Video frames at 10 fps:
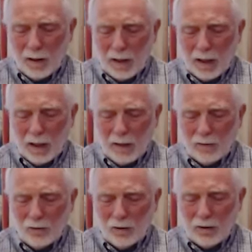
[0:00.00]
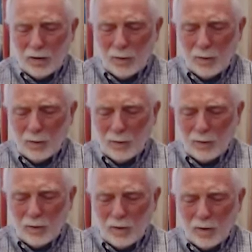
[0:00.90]
and she used
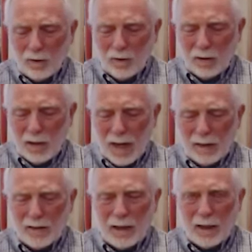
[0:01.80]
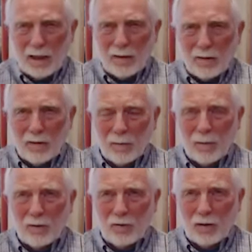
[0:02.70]
not heat,
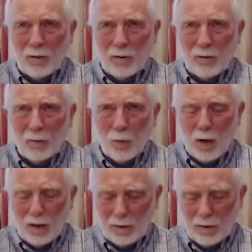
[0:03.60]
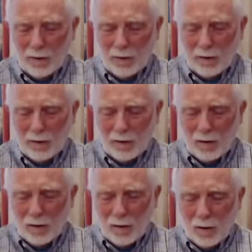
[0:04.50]
but she used water
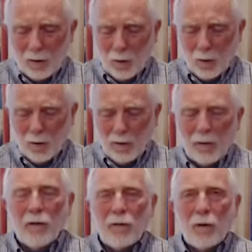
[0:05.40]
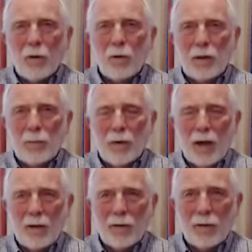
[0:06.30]
or the holy
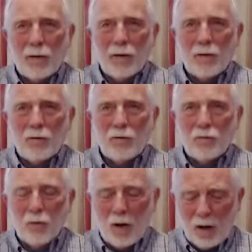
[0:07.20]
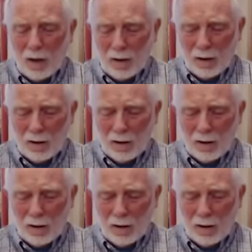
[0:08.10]
breath to draw